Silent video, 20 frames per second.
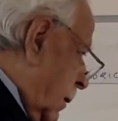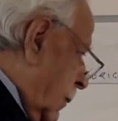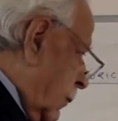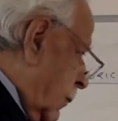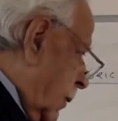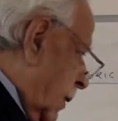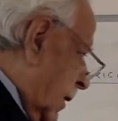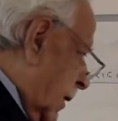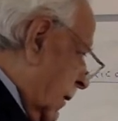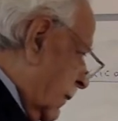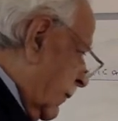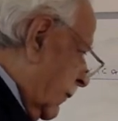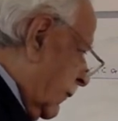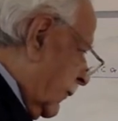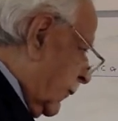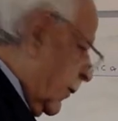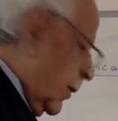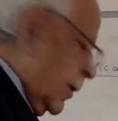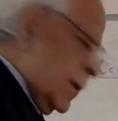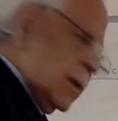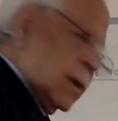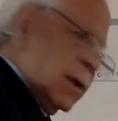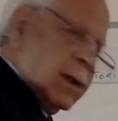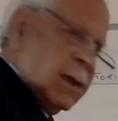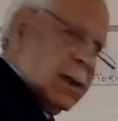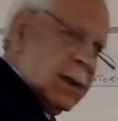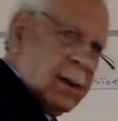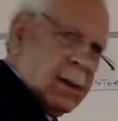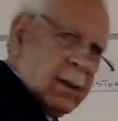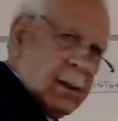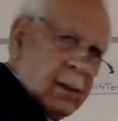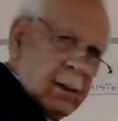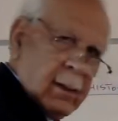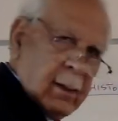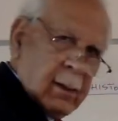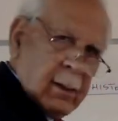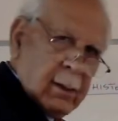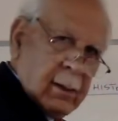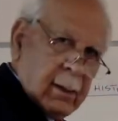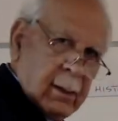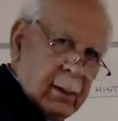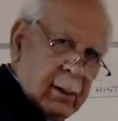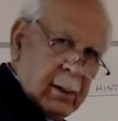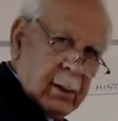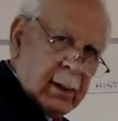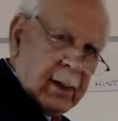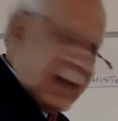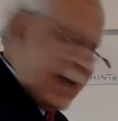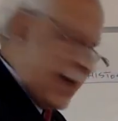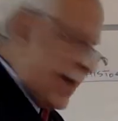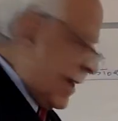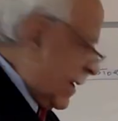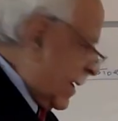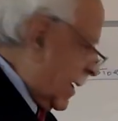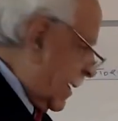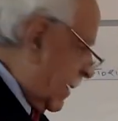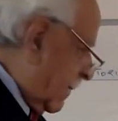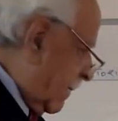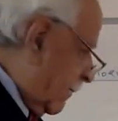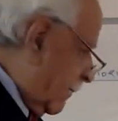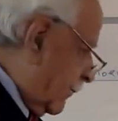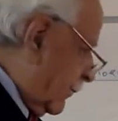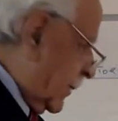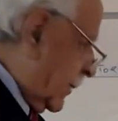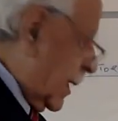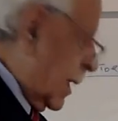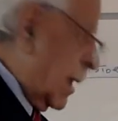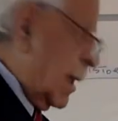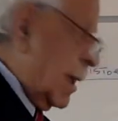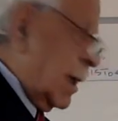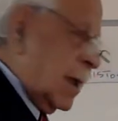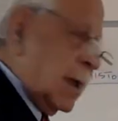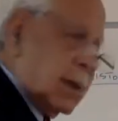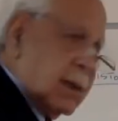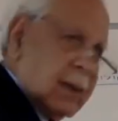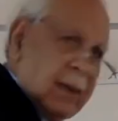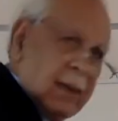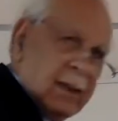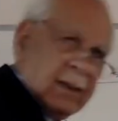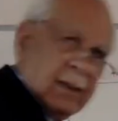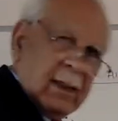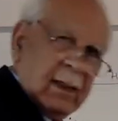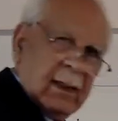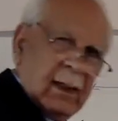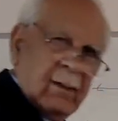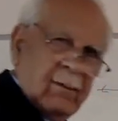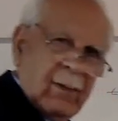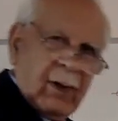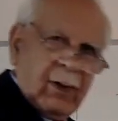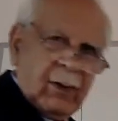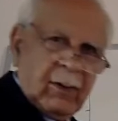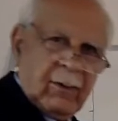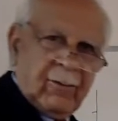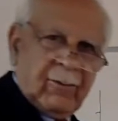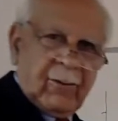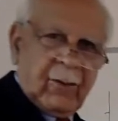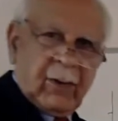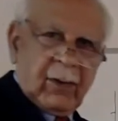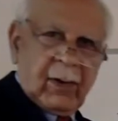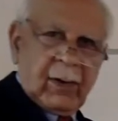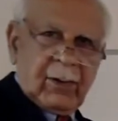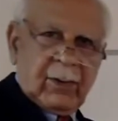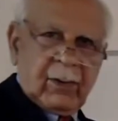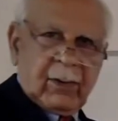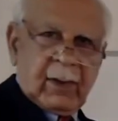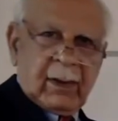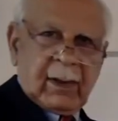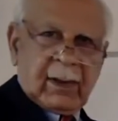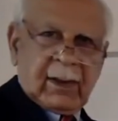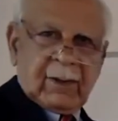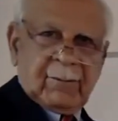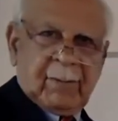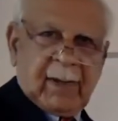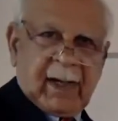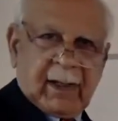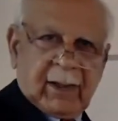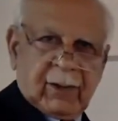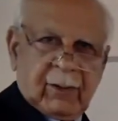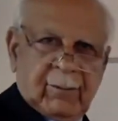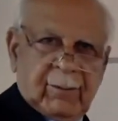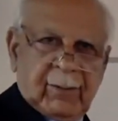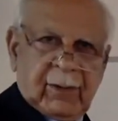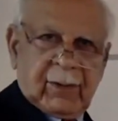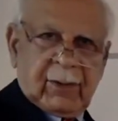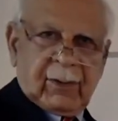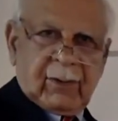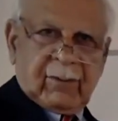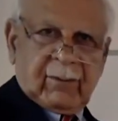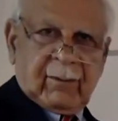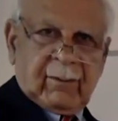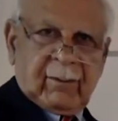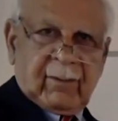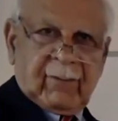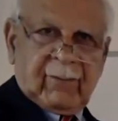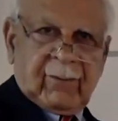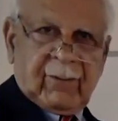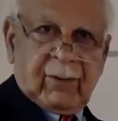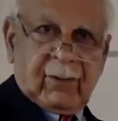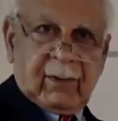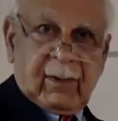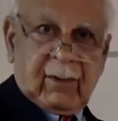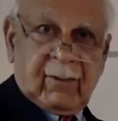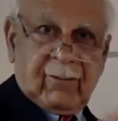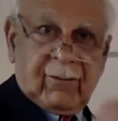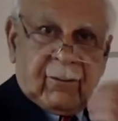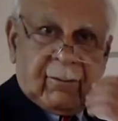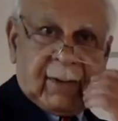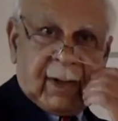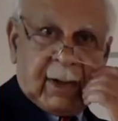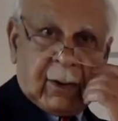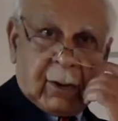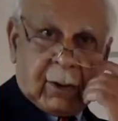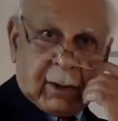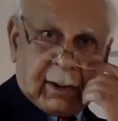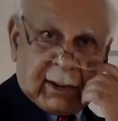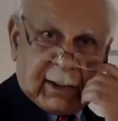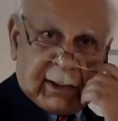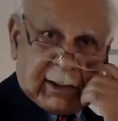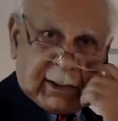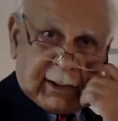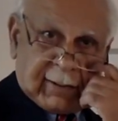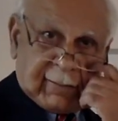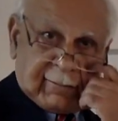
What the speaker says: whatever falls under A, this is the amount of oil you can expect to produce from the future from my knowledge.